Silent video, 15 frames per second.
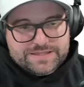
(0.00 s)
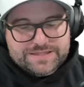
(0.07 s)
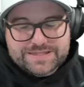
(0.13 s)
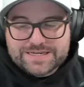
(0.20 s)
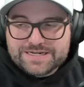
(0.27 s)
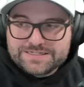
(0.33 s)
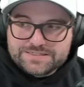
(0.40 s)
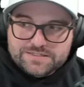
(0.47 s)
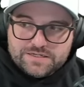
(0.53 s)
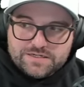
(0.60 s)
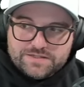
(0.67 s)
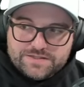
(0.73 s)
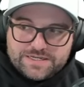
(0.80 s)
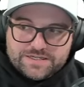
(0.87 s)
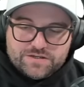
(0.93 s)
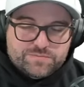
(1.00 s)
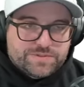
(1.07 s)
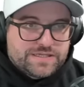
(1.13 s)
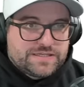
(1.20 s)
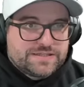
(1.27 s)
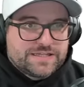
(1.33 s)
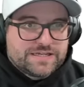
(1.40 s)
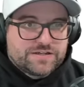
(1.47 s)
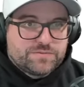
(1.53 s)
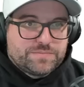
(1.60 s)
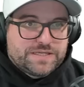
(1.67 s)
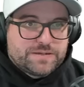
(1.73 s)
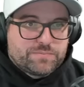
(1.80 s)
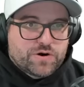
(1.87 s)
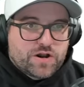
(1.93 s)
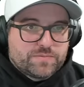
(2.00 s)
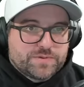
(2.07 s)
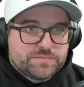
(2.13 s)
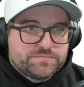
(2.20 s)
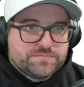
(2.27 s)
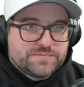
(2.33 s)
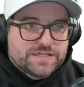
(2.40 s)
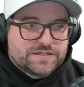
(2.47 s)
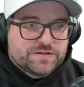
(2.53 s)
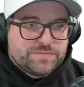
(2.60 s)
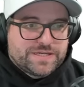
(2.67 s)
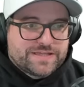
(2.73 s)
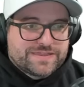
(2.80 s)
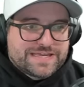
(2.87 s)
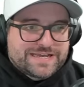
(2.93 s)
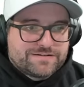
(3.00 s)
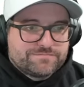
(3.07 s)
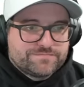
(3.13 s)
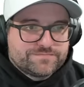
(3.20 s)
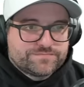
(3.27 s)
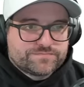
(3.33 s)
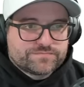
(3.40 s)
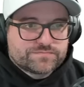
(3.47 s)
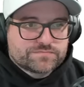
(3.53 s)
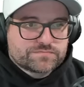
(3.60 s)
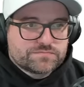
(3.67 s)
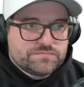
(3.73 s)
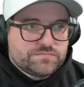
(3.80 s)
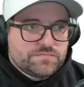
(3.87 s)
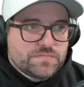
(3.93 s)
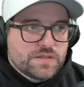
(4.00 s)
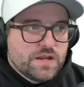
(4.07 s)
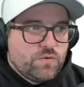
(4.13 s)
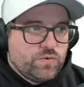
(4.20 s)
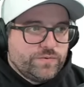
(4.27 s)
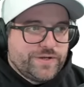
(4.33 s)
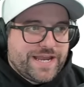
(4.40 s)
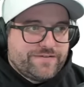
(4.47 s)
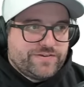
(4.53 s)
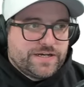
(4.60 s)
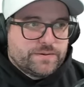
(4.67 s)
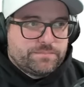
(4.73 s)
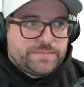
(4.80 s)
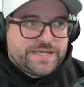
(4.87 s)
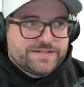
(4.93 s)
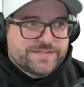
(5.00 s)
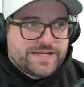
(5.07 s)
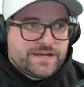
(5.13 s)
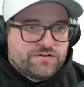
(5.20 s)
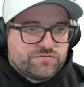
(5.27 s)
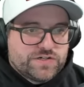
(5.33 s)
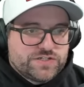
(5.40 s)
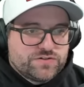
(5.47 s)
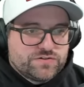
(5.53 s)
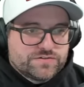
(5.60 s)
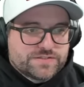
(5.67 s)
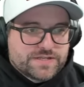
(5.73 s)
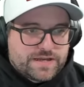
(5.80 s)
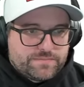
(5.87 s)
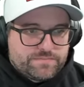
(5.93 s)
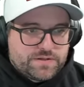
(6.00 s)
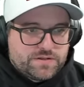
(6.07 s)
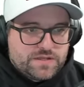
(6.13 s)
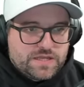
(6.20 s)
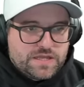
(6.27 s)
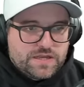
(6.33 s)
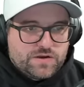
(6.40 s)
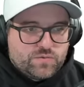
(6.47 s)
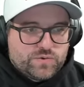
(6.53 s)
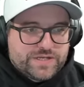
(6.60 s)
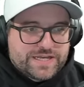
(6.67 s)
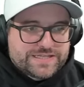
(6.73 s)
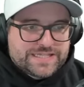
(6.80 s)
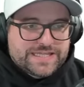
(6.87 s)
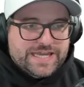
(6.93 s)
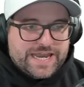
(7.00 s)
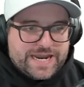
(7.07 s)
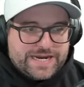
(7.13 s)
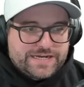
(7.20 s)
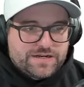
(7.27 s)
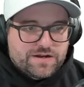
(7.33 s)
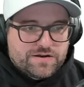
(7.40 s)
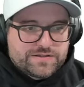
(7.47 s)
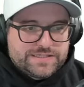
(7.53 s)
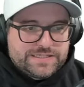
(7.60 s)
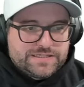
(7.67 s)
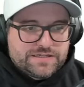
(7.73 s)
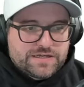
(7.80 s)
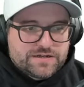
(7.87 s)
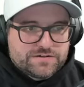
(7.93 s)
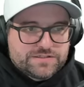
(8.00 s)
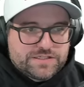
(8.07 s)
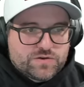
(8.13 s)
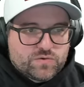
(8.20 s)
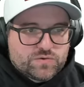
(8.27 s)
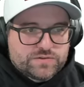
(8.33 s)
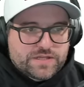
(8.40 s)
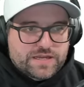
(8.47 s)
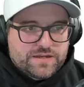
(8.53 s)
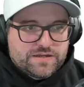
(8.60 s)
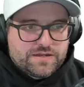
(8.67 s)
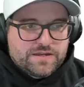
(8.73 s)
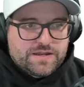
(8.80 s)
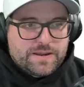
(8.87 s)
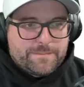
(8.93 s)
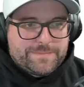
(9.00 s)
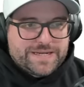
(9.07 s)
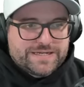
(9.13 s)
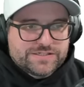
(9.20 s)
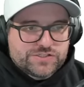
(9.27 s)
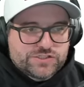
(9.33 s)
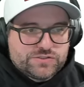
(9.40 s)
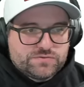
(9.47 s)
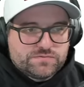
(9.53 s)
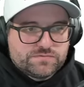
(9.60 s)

That uh, that could be that could be a problem. That could be a thing. What do we have here? PSA original sub. We got the eight on the the old Pikachu